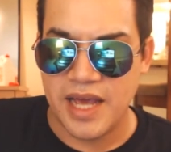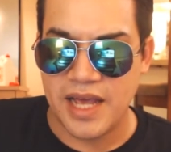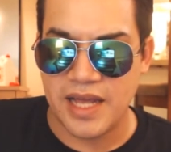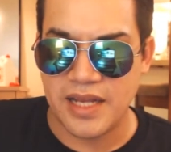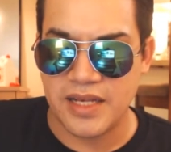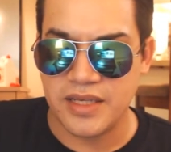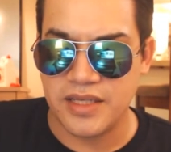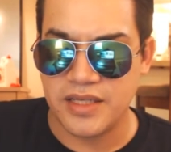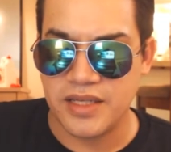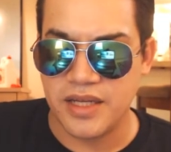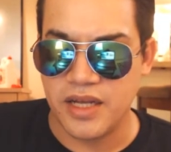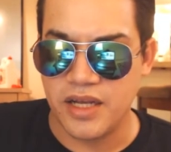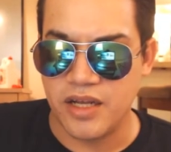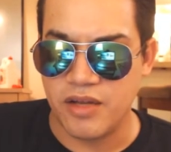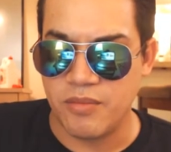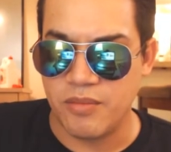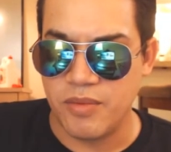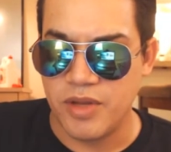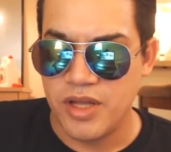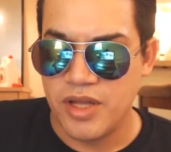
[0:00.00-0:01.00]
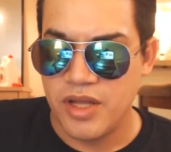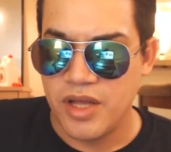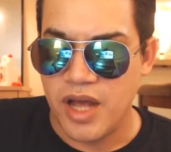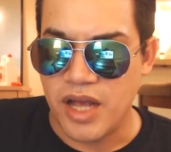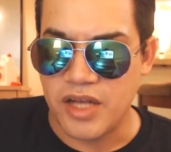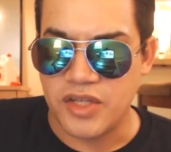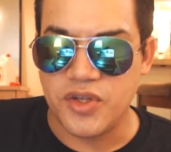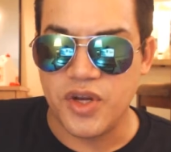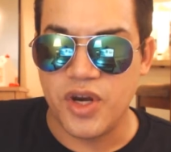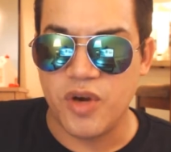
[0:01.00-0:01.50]
and um,
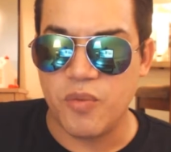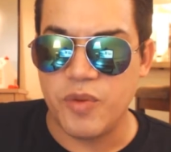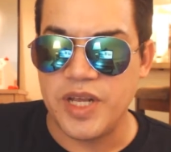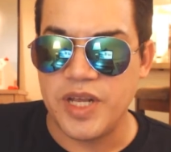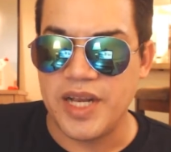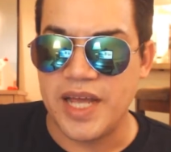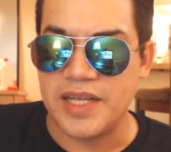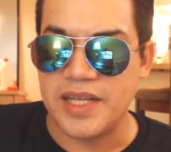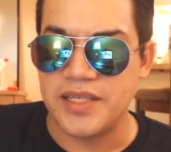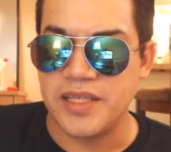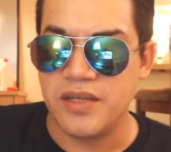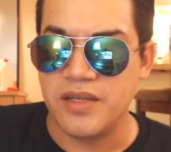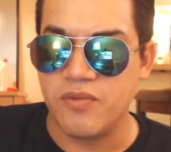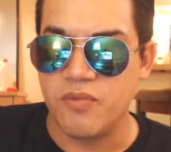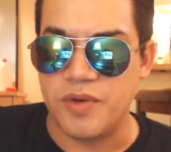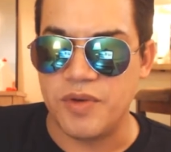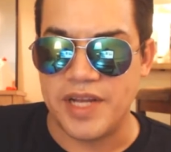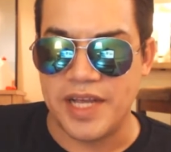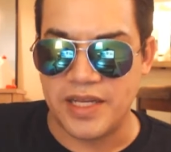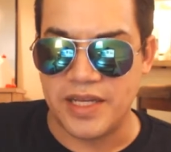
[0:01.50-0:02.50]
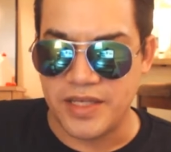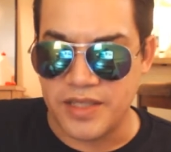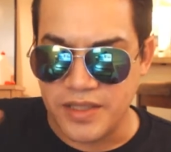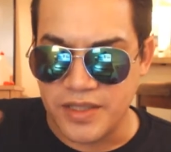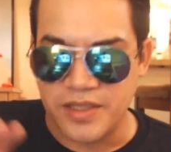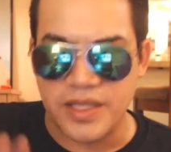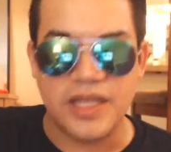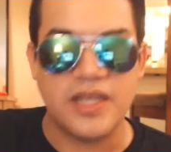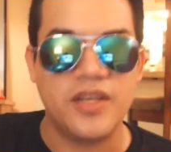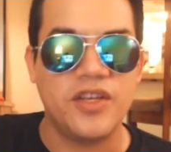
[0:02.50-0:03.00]
I started realizing when I
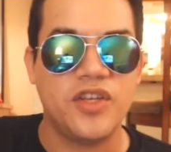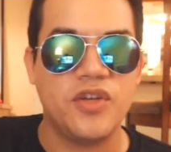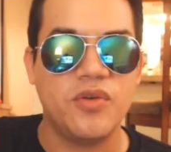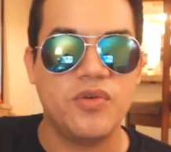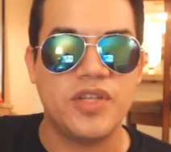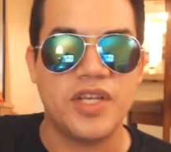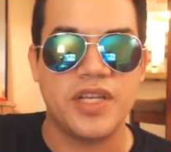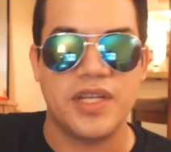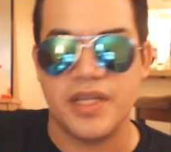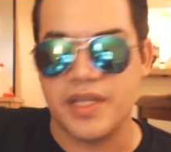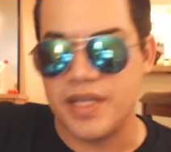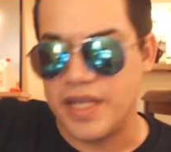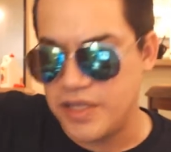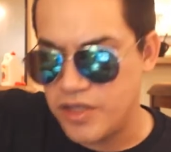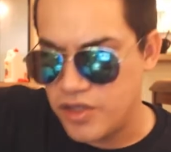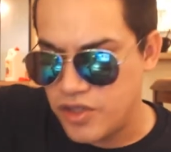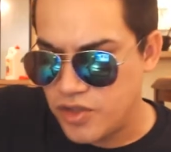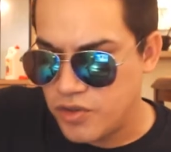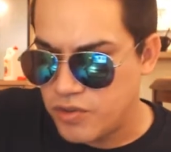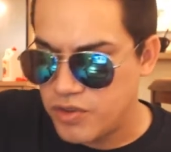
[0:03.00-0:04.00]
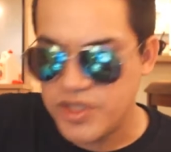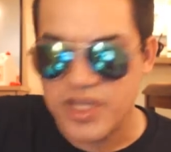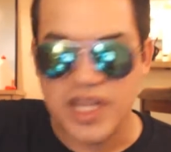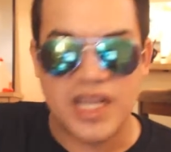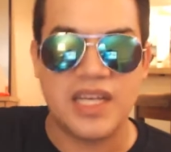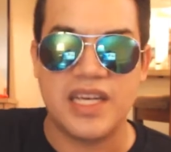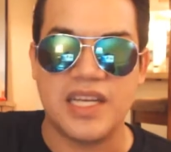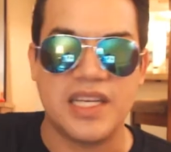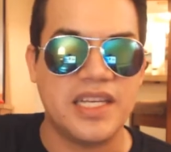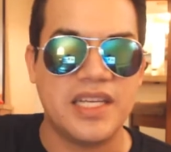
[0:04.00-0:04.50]
didn't use it and I just used
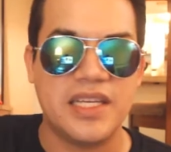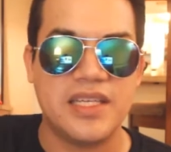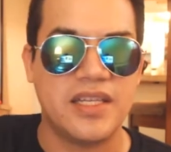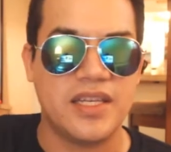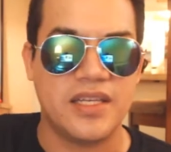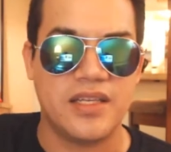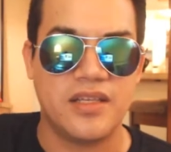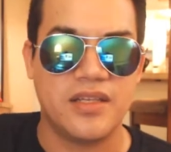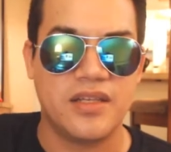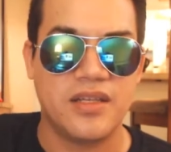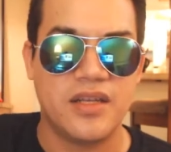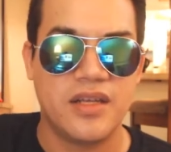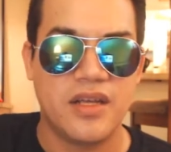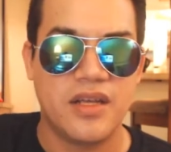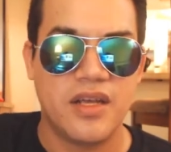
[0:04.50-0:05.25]
telekinesis